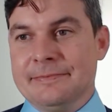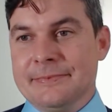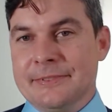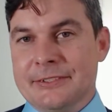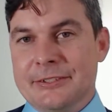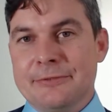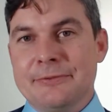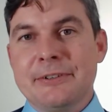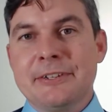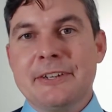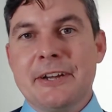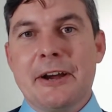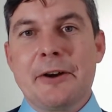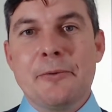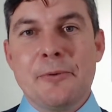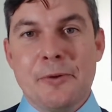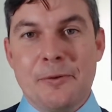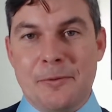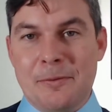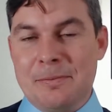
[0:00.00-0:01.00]
So Vtiger
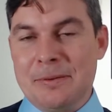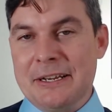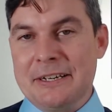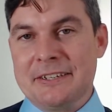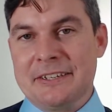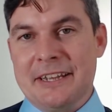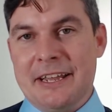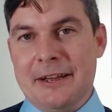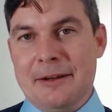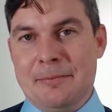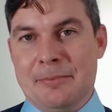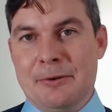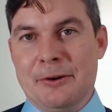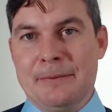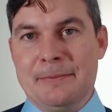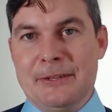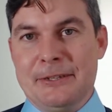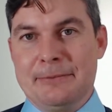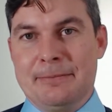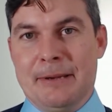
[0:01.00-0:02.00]
will replace that
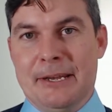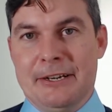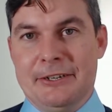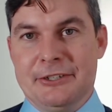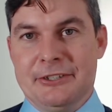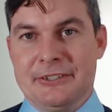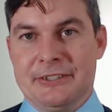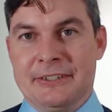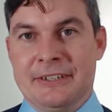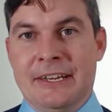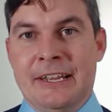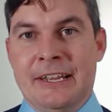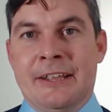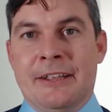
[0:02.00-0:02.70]
appointments pages,